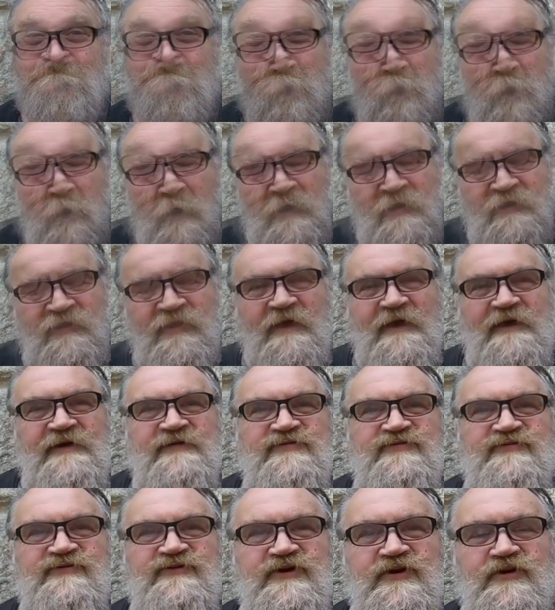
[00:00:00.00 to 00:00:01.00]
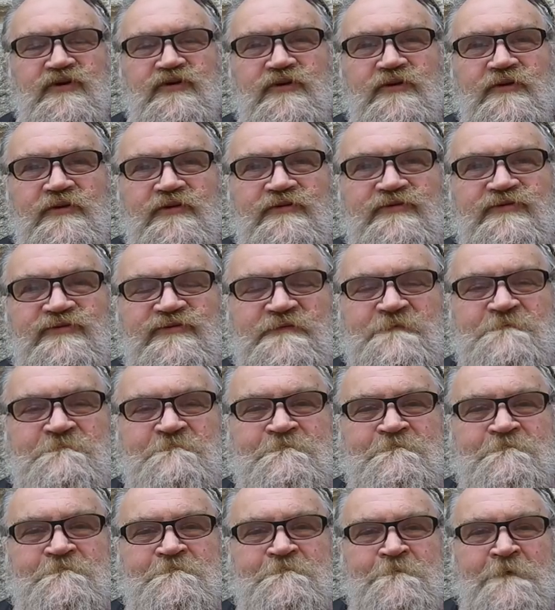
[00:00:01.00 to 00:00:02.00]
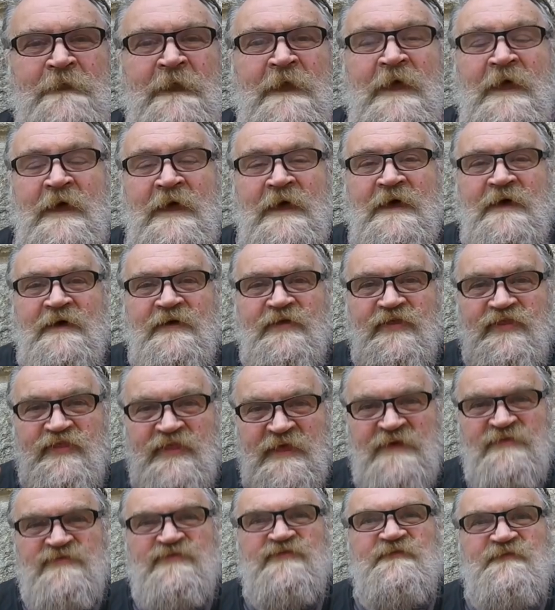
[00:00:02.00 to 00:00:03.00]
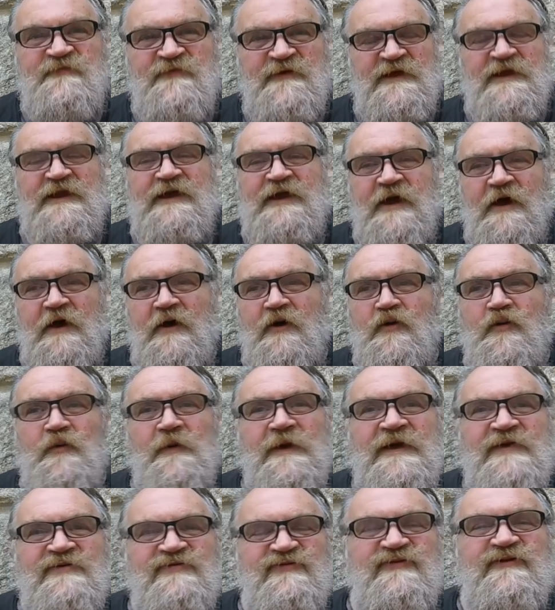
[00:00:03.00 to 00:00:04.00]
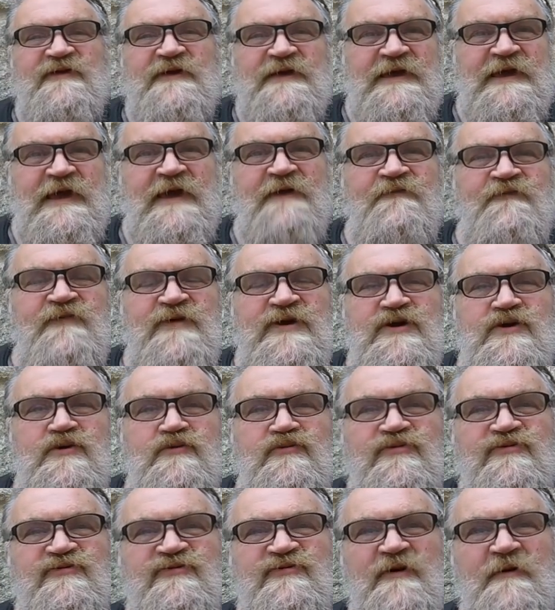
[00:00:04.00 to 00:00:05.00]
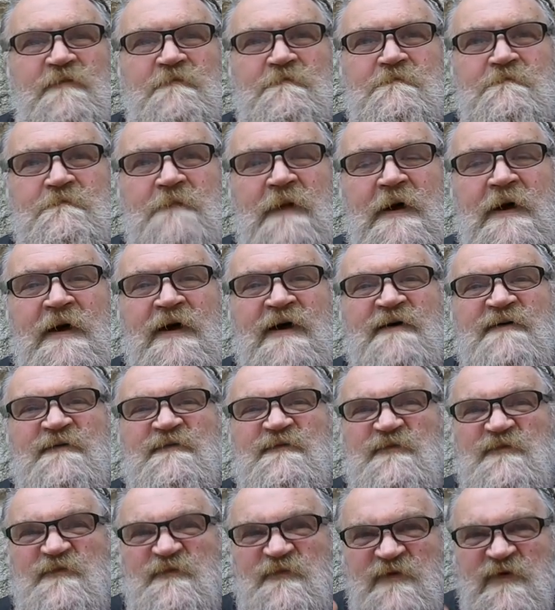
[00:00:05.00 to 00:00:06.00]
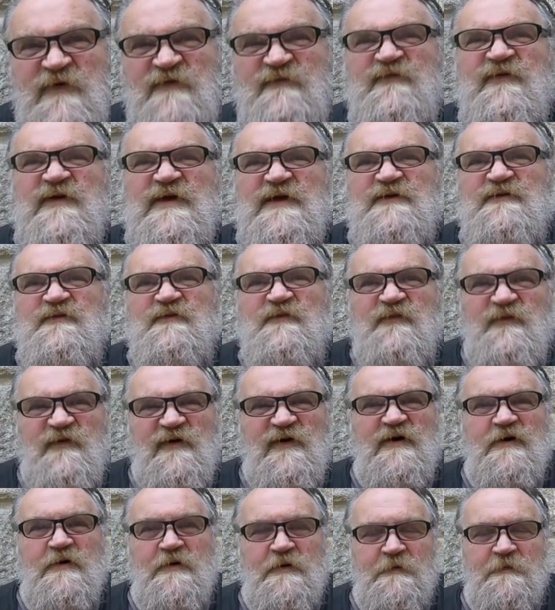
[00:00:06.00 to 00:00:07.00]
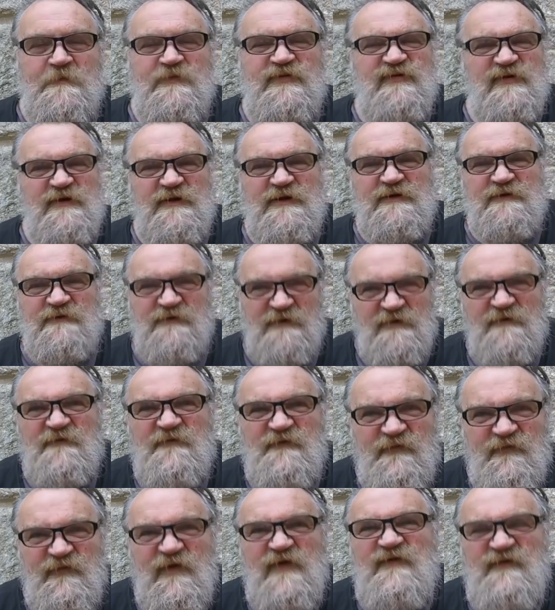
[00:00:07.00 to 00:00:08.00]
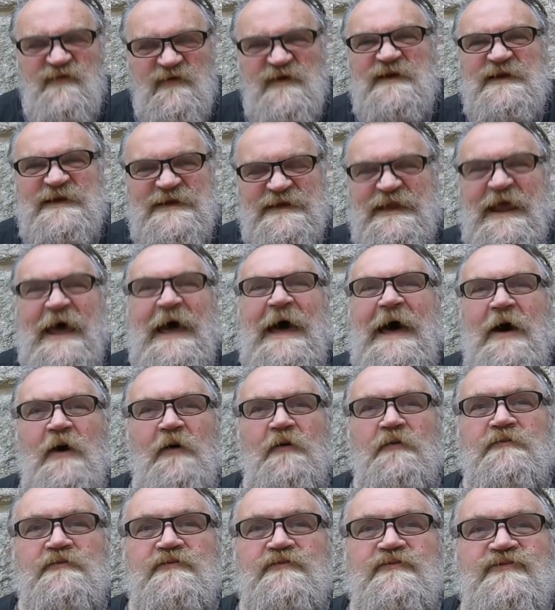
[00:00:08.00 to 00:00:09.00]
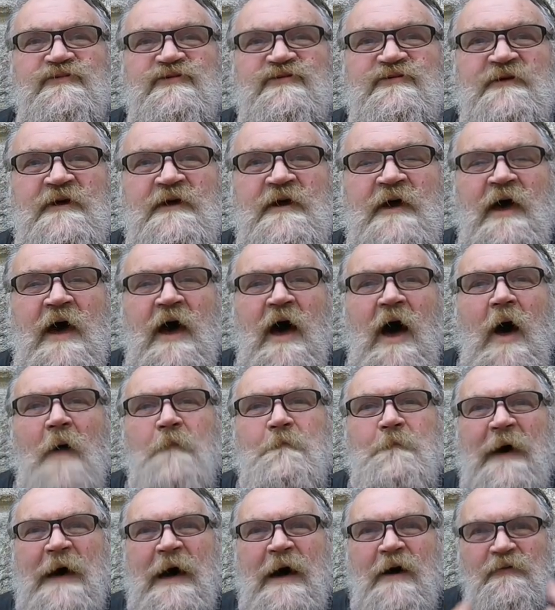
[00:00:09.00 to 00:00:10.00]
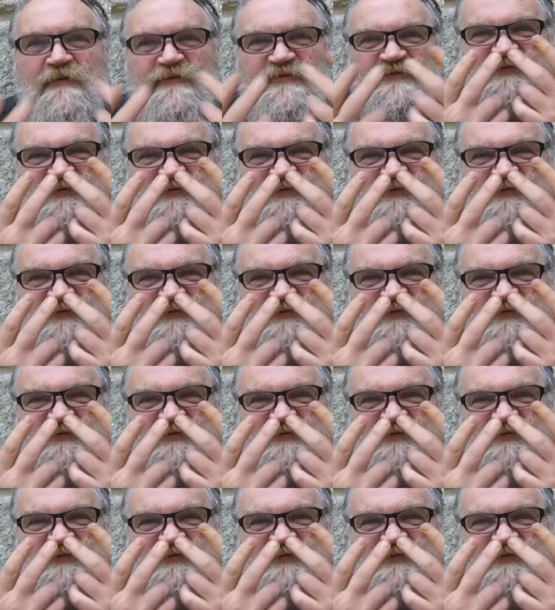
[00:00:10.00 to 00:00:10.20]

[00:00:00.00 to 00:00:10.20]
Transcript: Hi there students. This video is to give you some vivid verbs and vivid nouns about